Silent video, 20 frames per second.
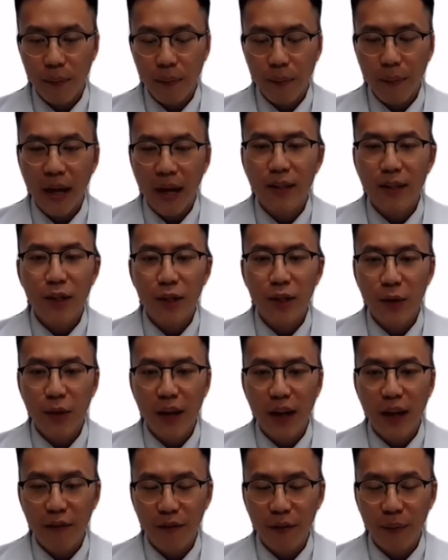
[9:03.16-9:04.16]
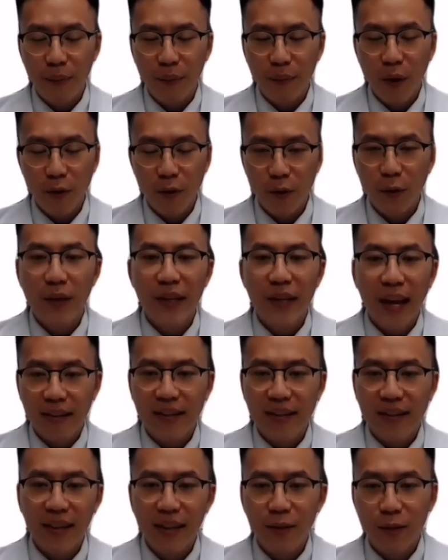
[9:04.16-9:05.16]
bacteria from also
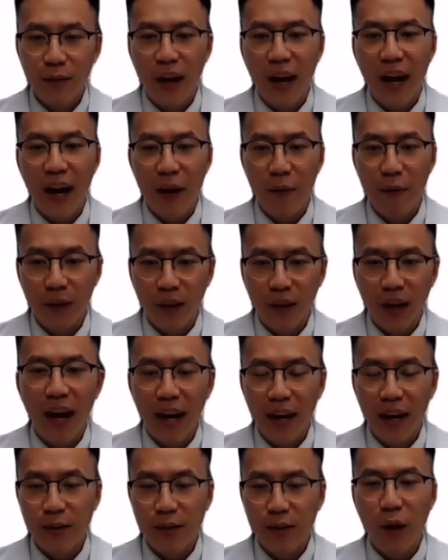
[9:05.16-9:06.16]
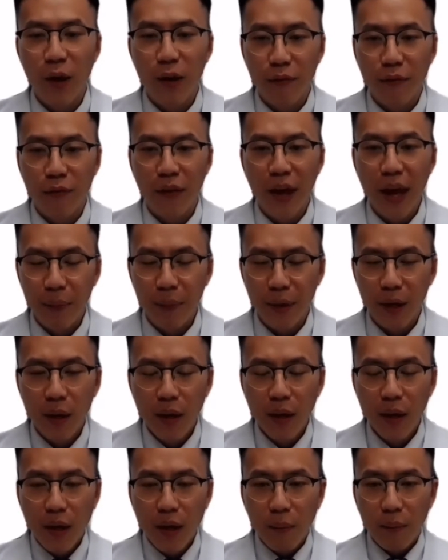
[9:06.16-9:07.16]
getting into the eye when the eye is all inflamed.
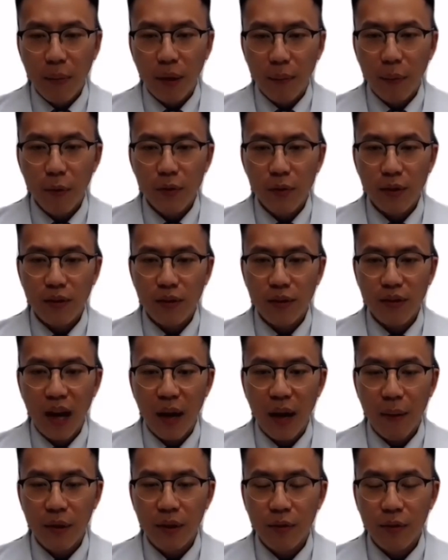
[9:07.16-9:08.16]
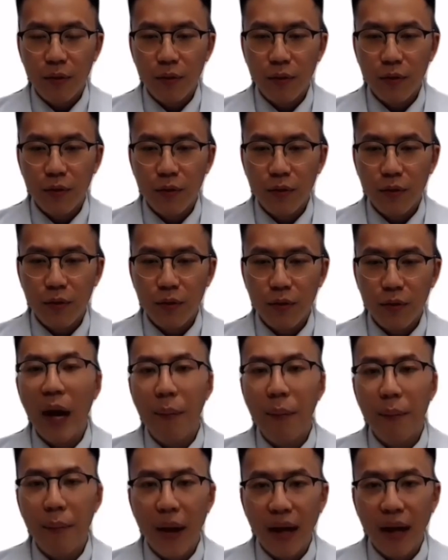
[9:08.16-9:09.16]
But most of the time, it usually can
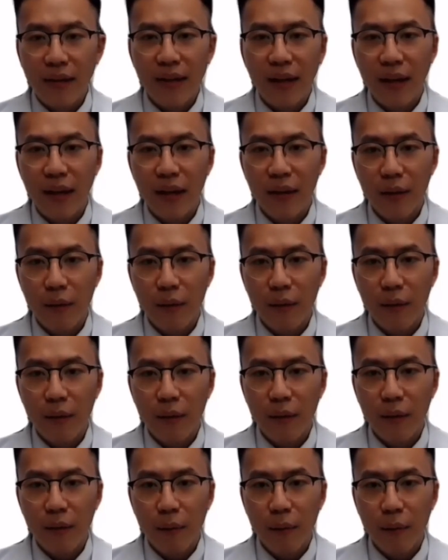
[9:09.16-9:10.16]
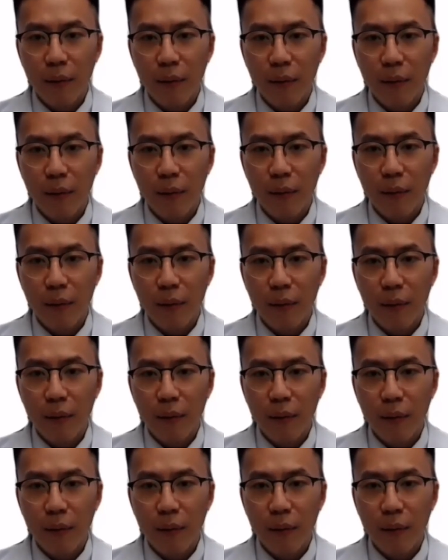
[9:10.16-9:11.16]
get better on its own. So
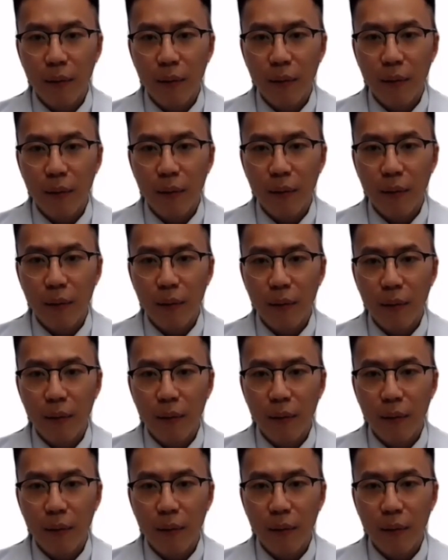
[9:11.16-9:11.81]
it's like the flu.